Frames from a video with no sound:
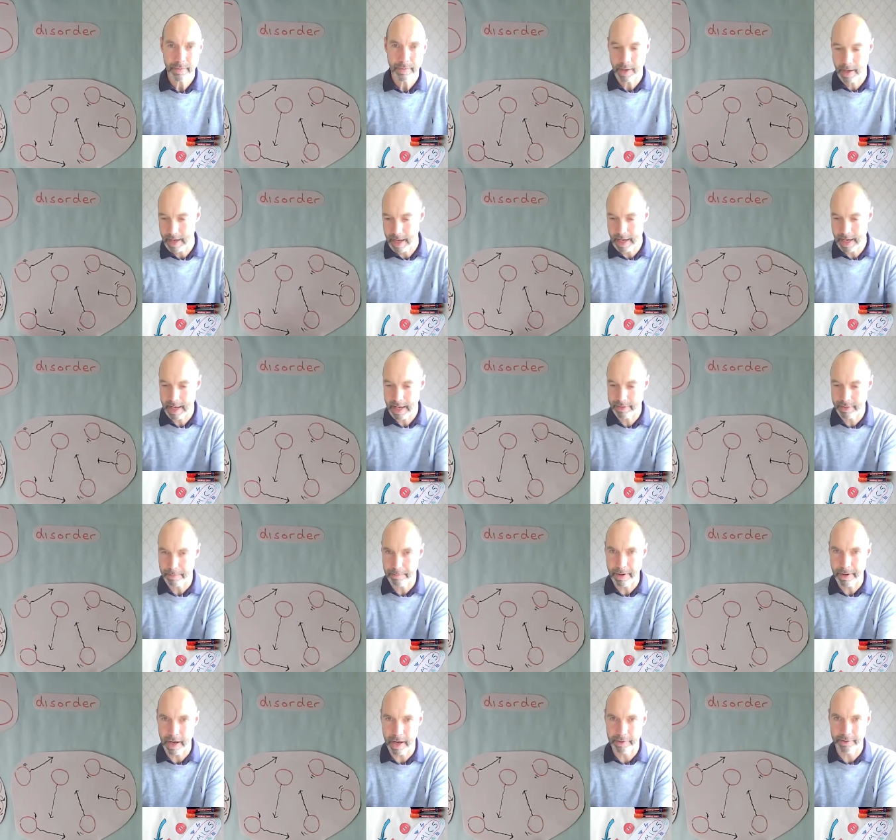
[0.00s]
and the
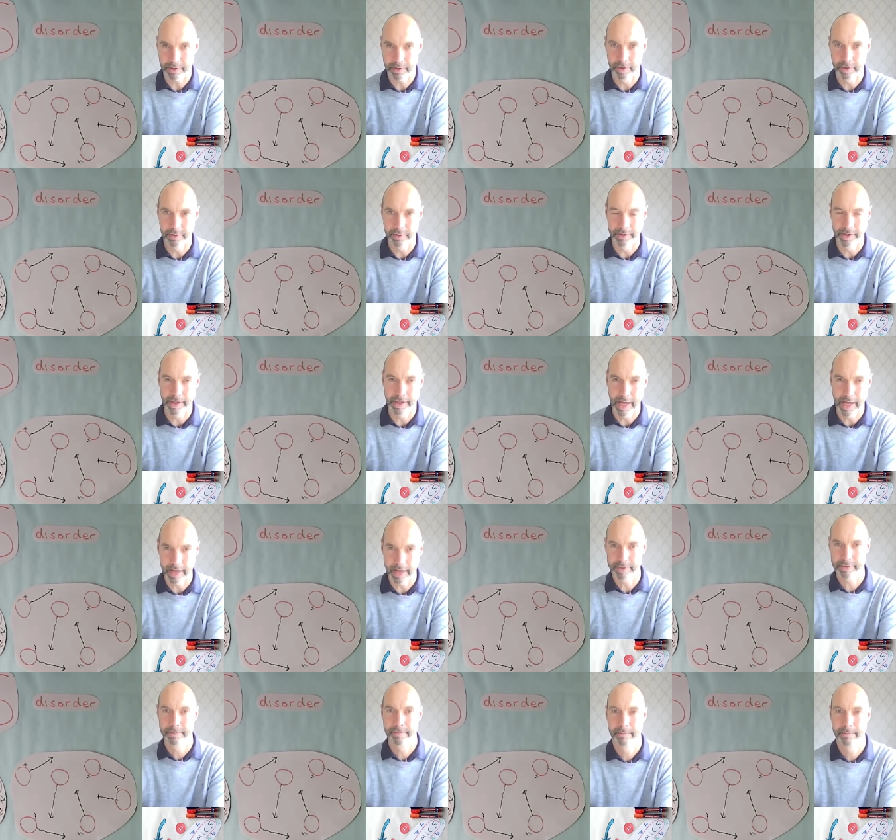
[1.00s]
particles in a
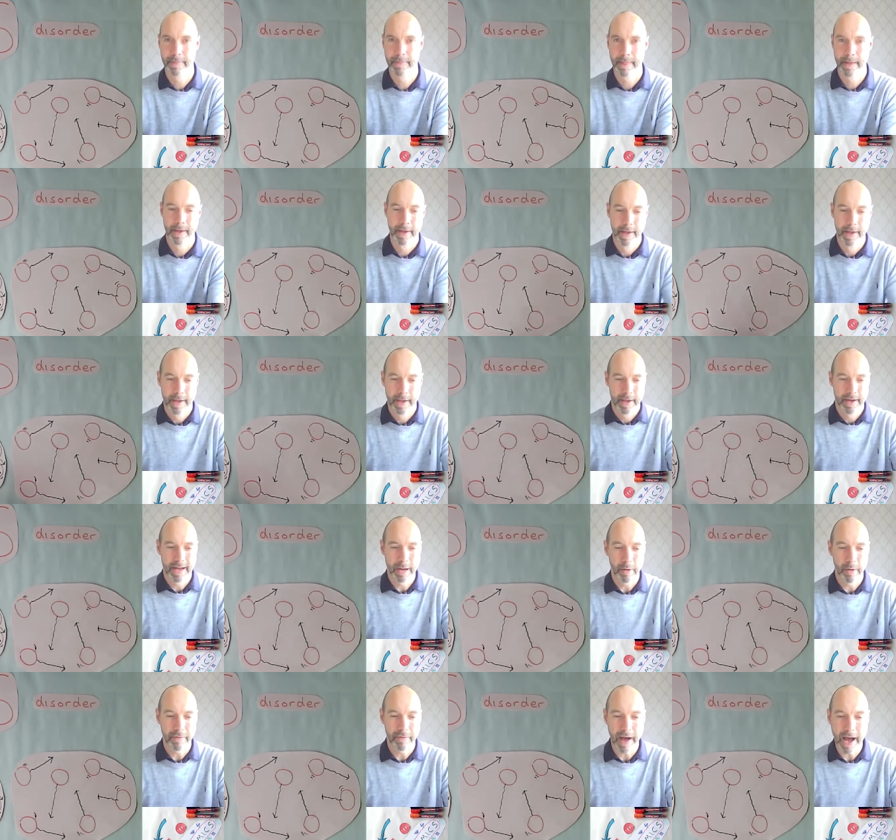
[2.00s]
gas. Now
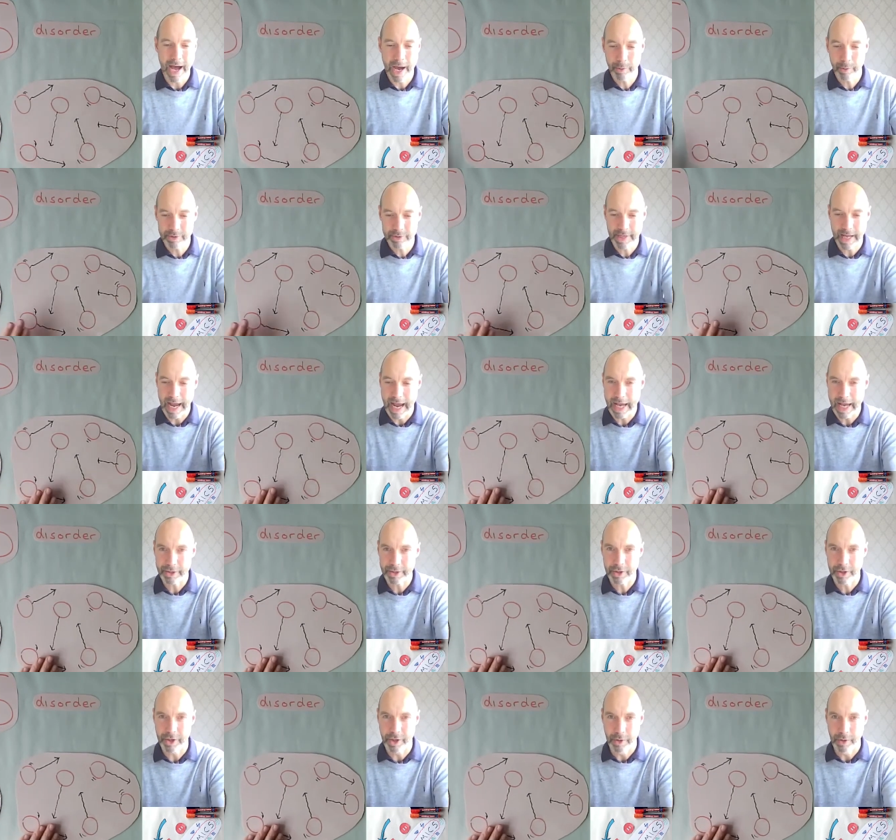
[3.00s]
if I was to
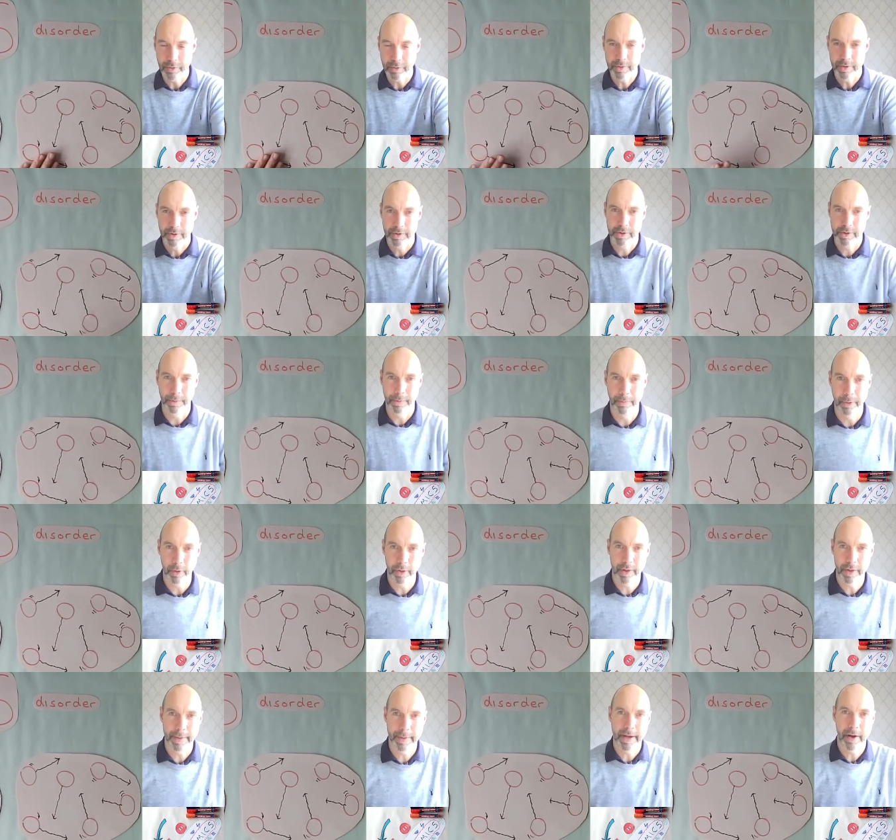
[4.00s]
ask you to put
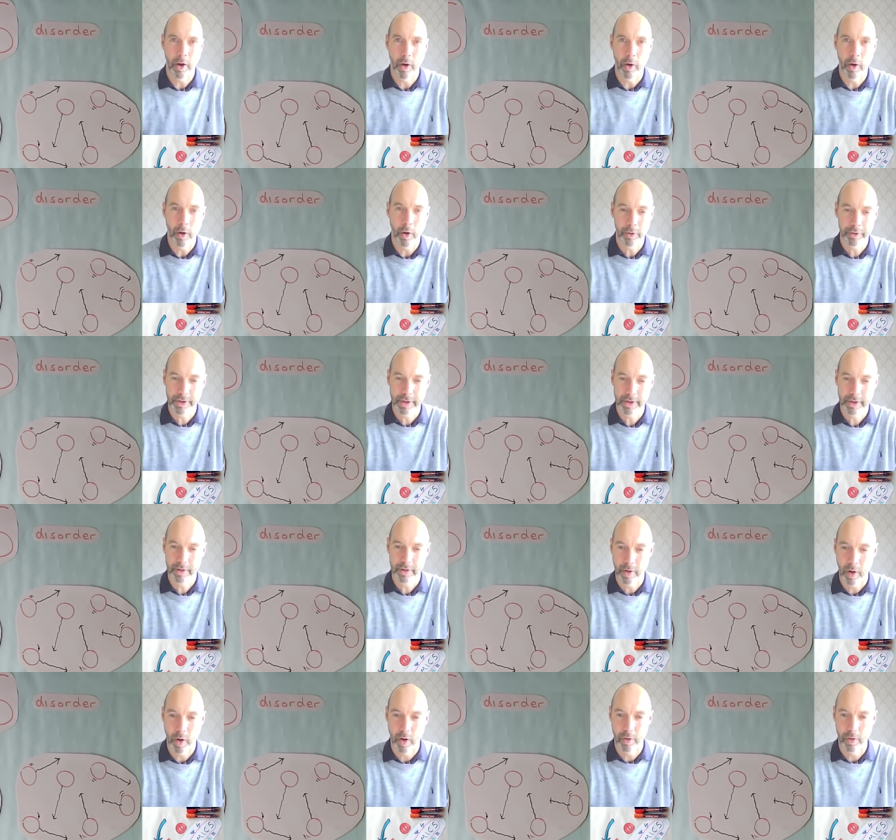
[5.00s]
them in order
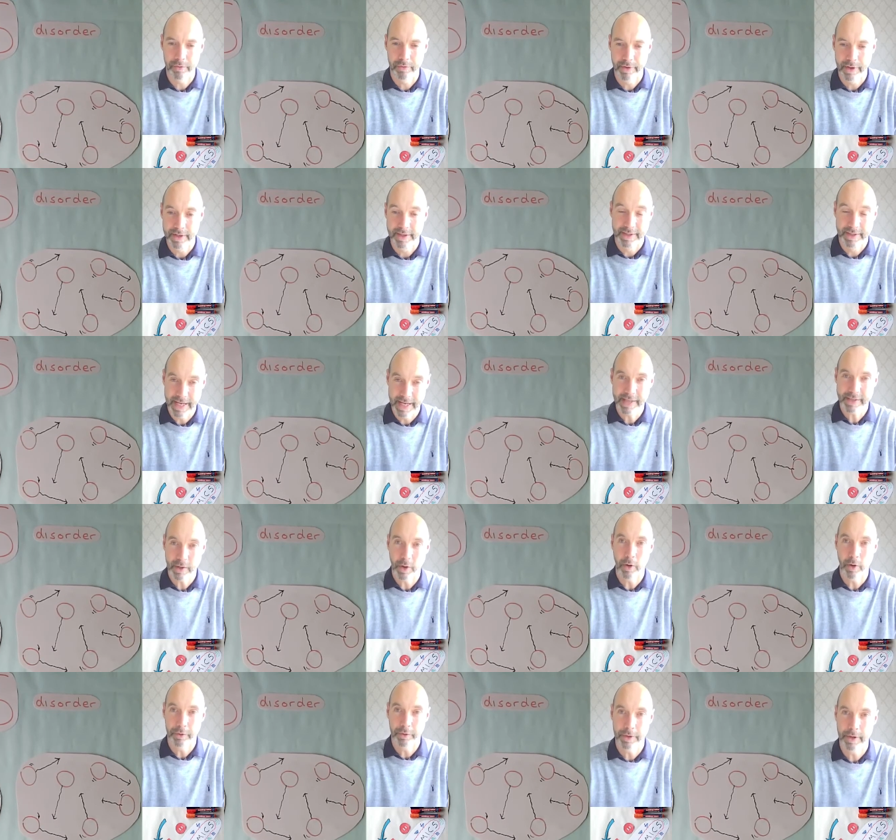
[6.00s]
of
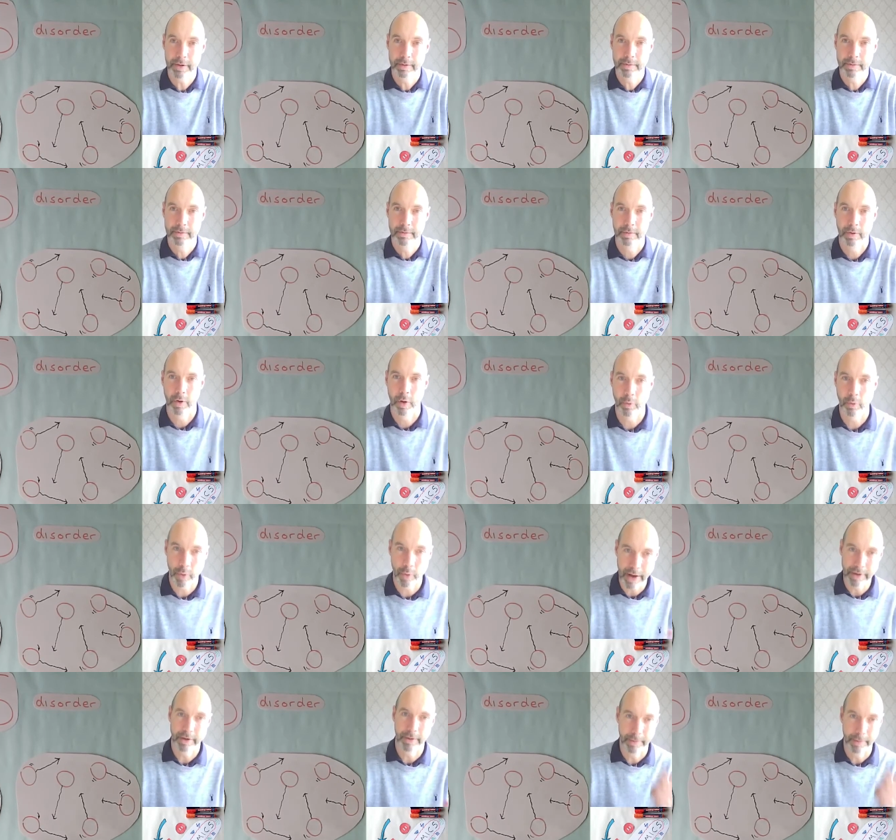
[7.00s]
disorder or
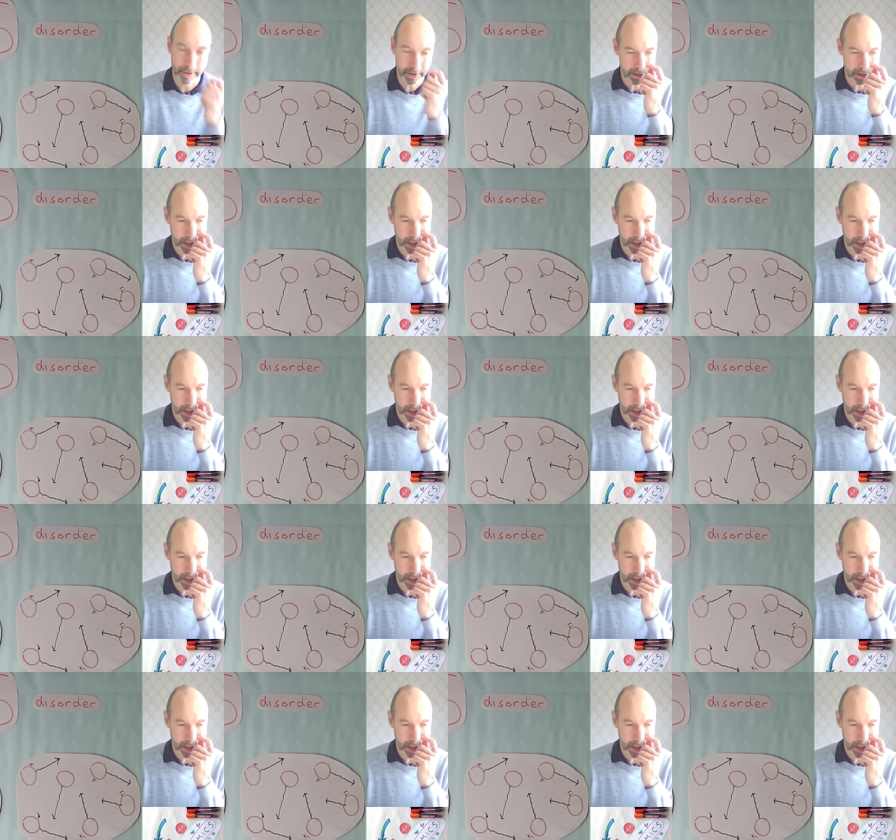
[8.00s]
randomness,